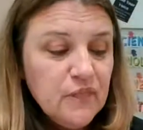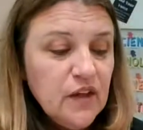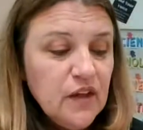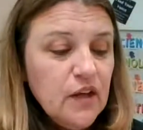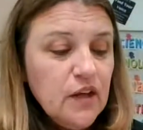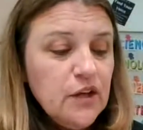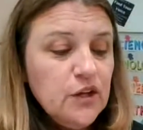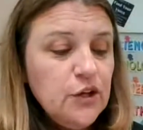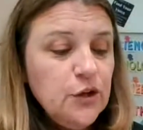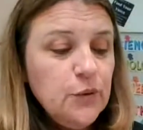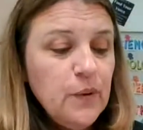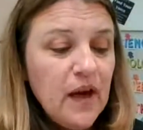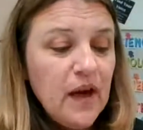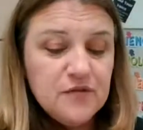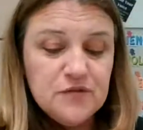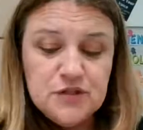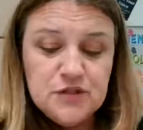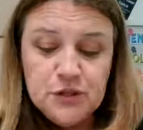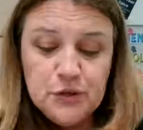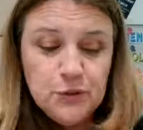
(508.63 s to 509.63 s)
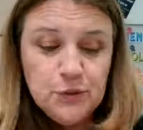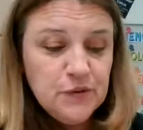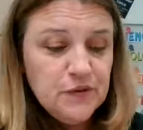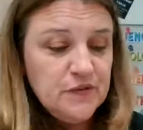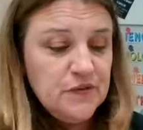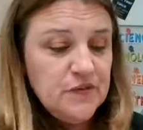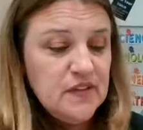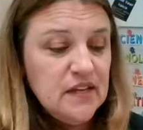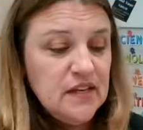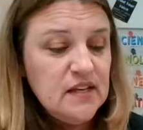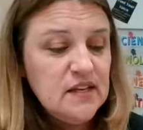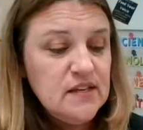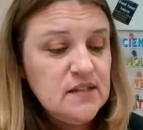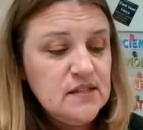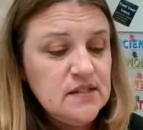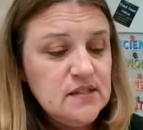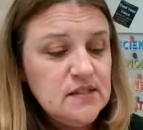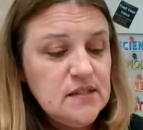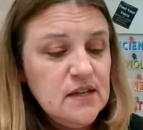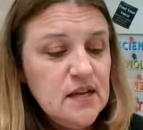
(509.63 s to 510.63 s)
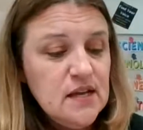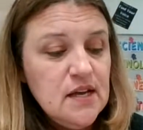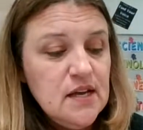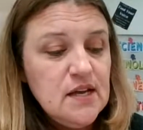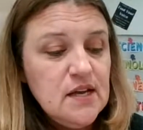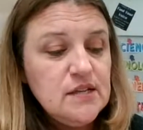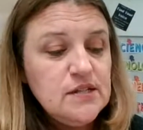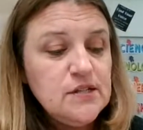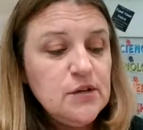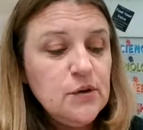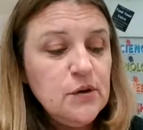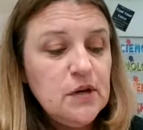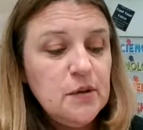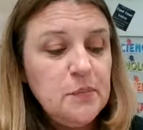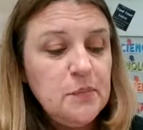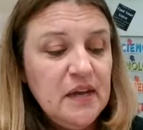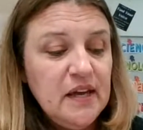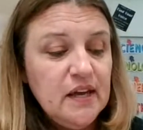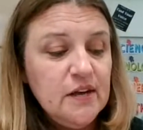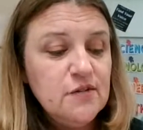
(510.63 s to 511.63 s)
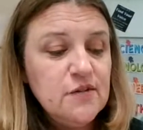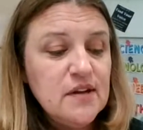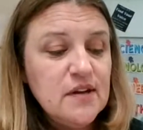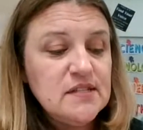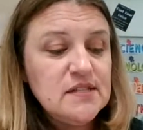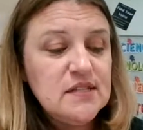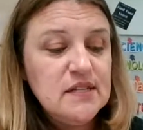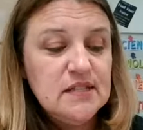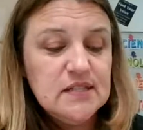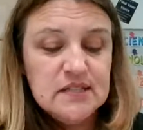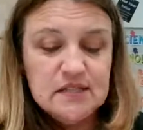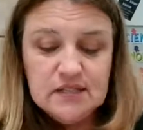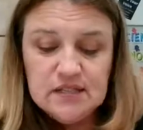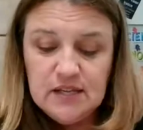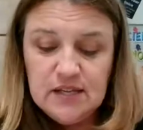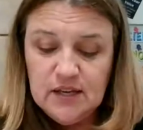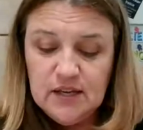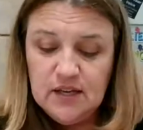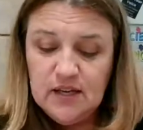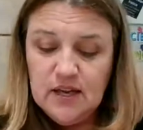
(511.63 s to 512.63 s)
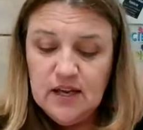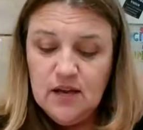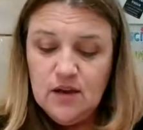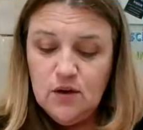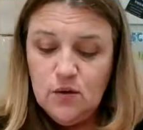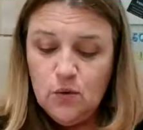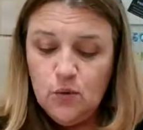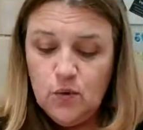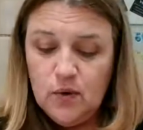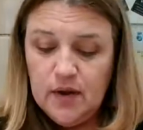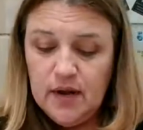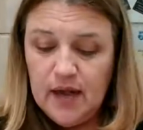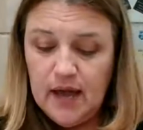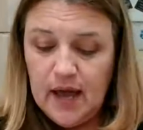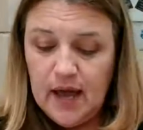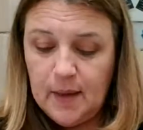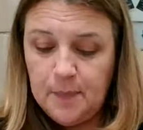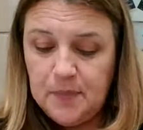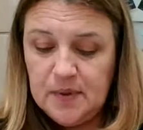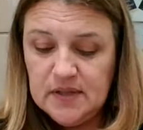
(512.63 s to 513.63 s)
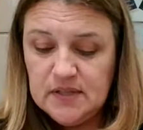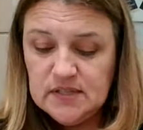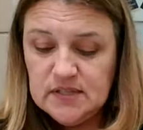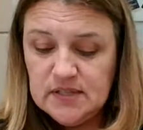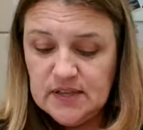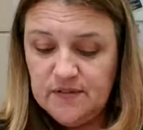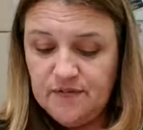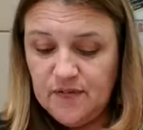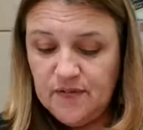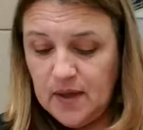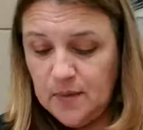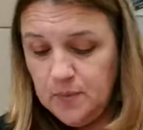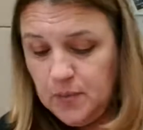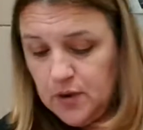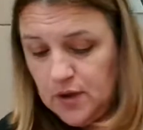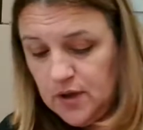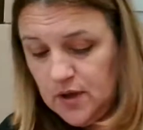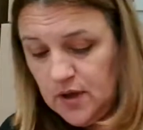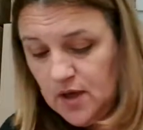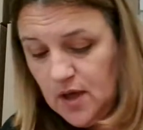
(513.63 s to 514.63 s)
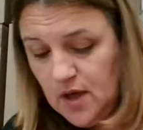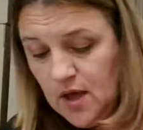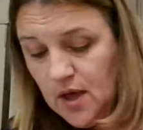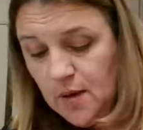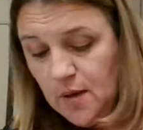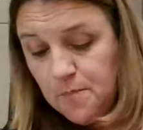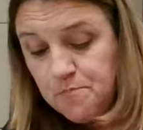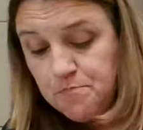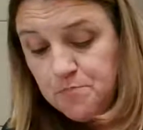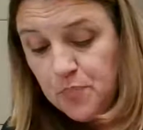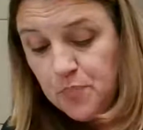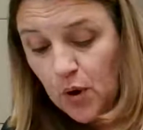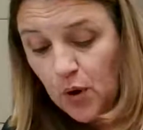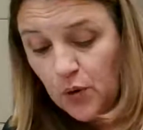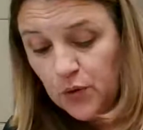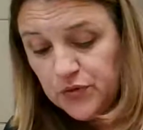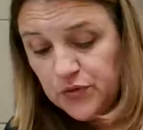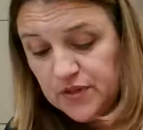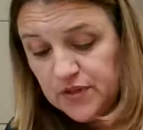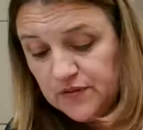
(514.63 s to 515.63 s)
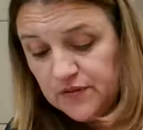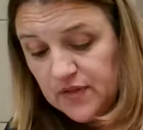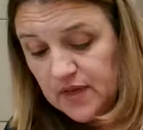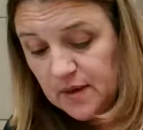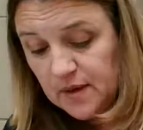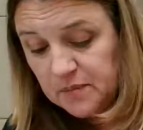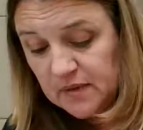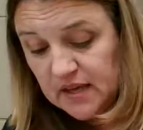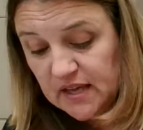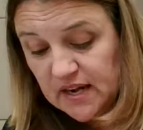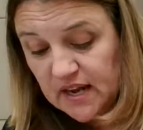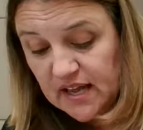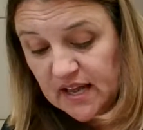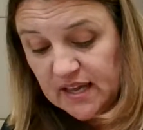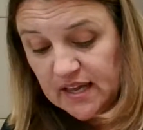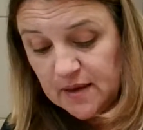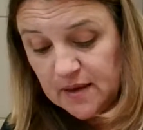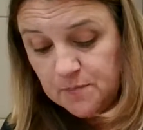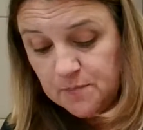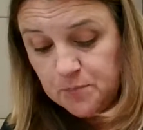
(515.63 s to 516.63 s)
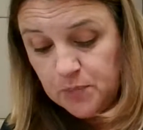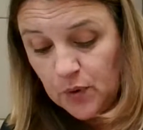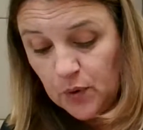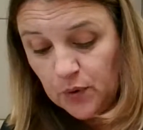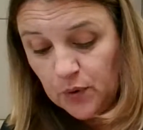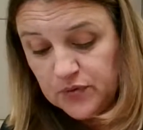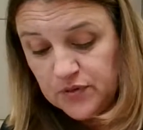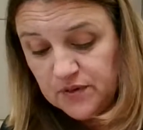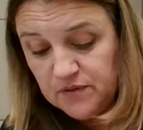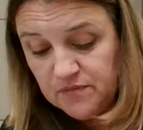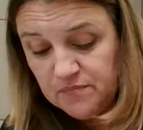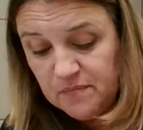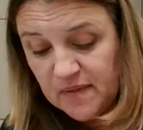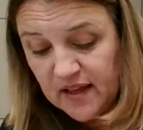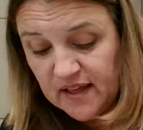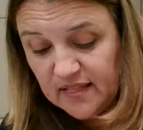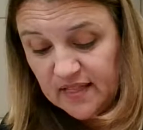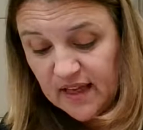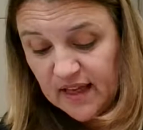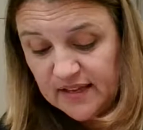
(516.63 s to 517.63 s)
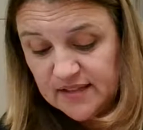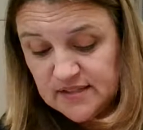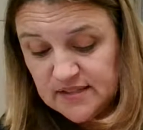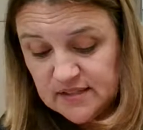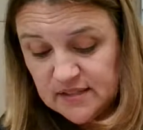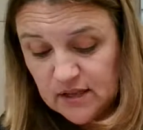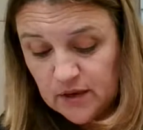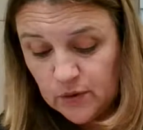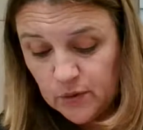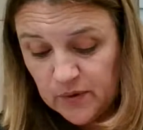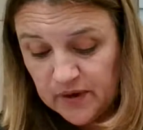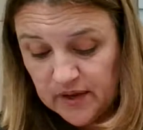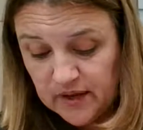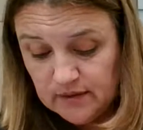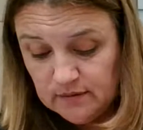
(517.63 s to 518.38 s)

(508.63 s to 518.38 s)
You have two of these, so it'll be interesting to see what happens if I put both of them. Can I get both of my lights going?